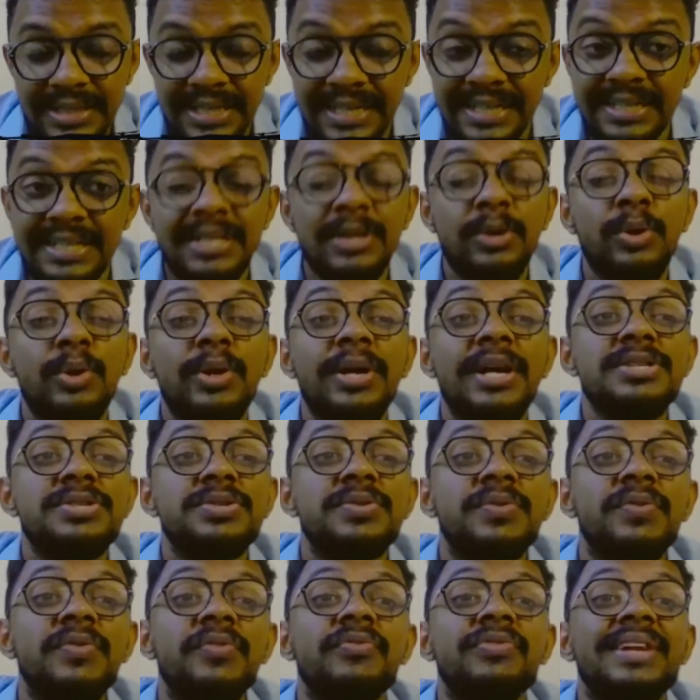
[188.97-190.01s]
32
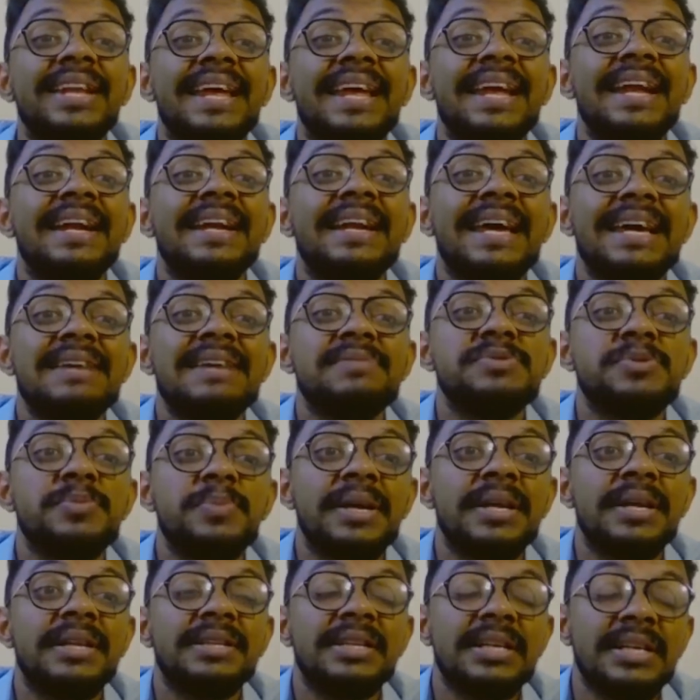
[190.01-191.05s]
raised to 15 times
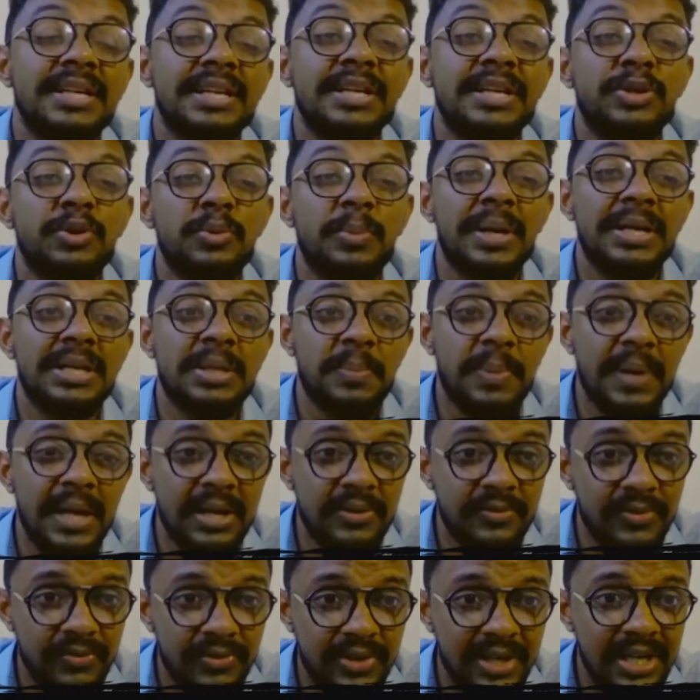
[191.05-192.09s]
mean 32
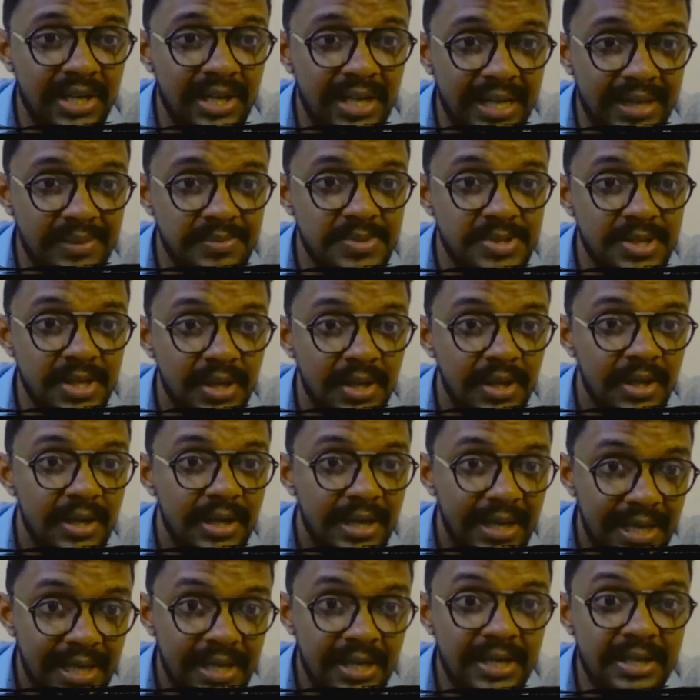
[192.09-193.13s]
multiplying 15 times.
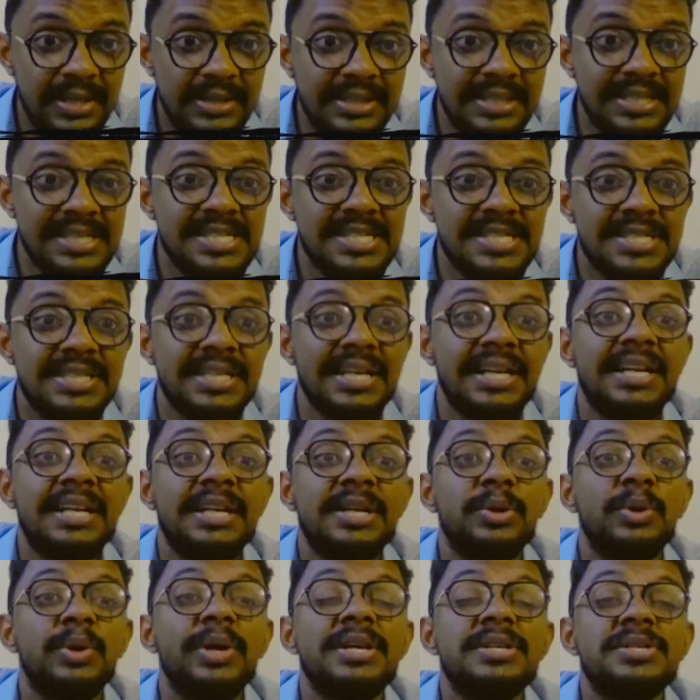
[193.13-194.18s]
Here, this
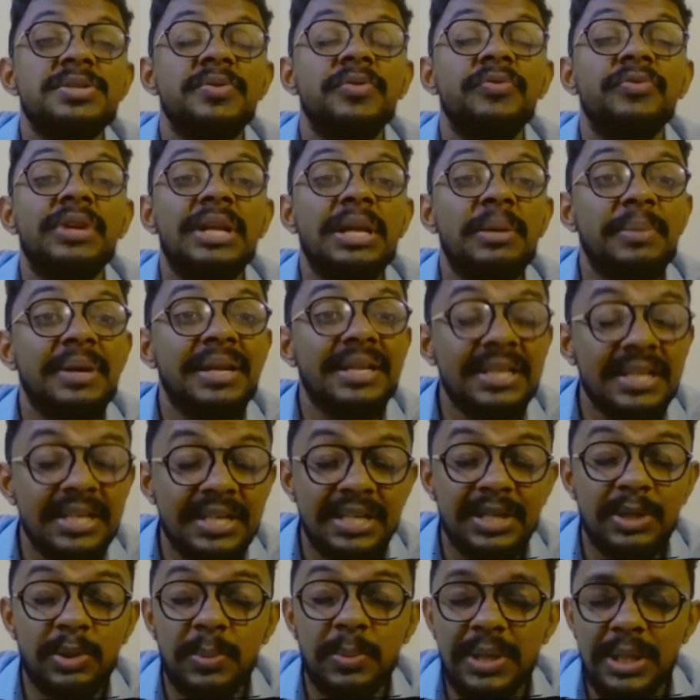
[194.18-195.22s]
32 raised to 15 mean
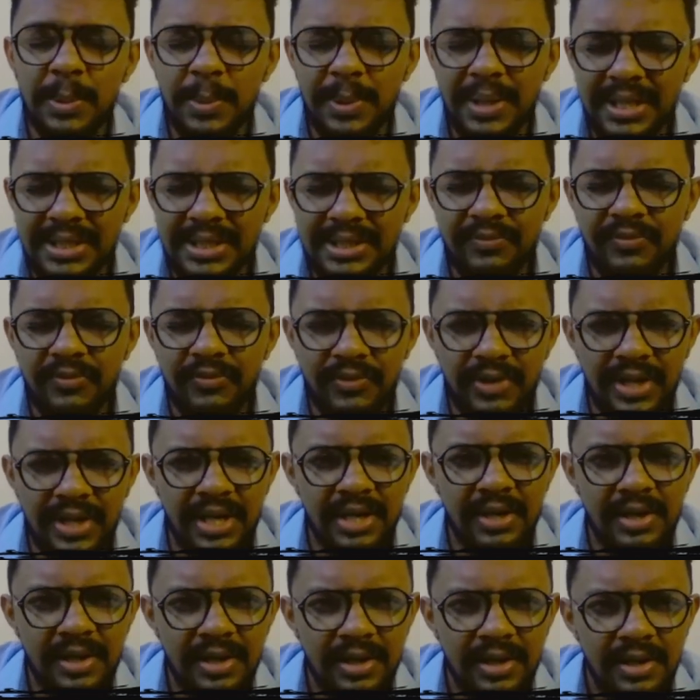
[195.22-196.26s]
32 multiplying to
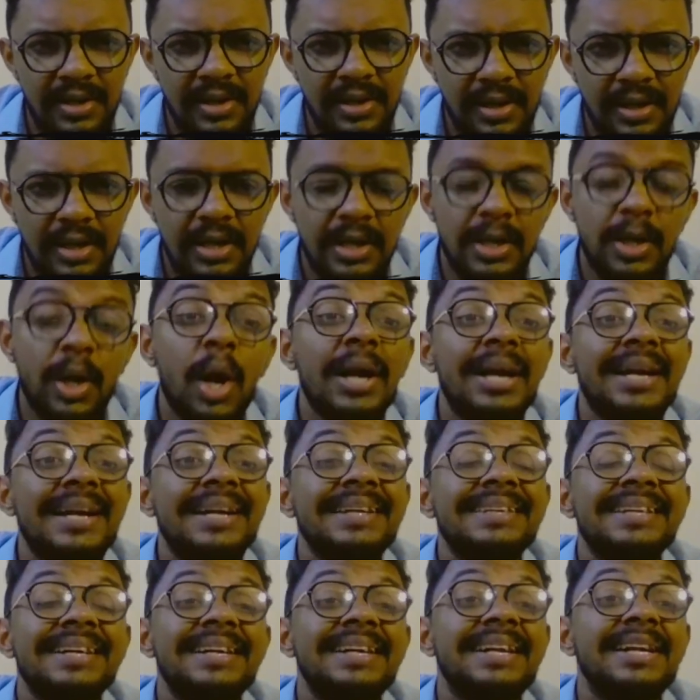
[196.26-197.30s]
15.
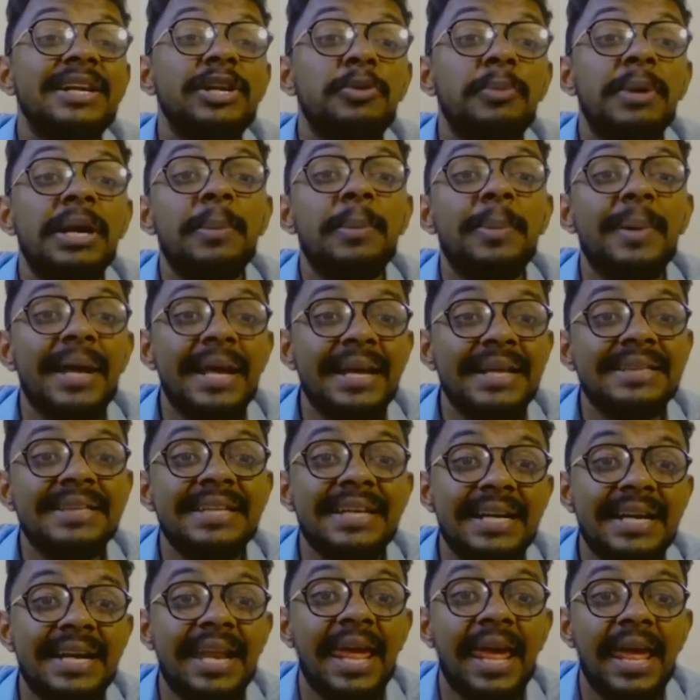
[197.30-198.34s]
Total 32 multiplying
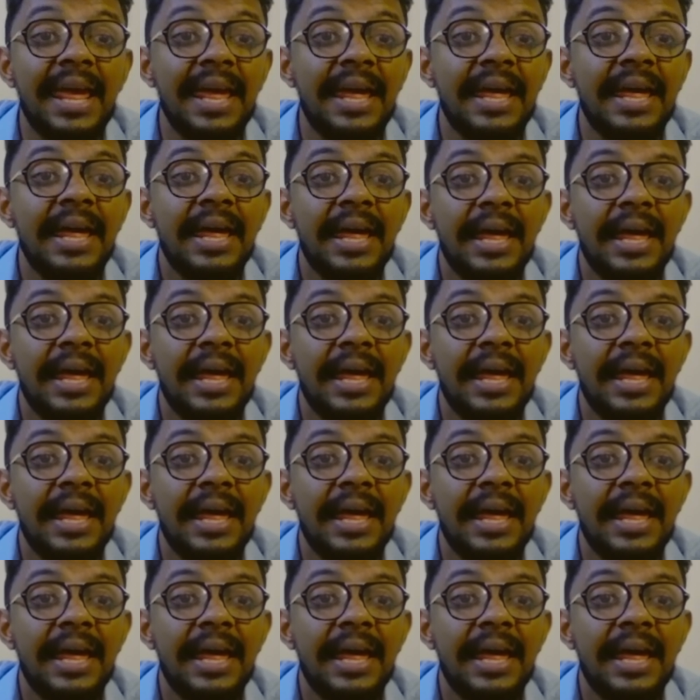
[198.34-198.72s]
30.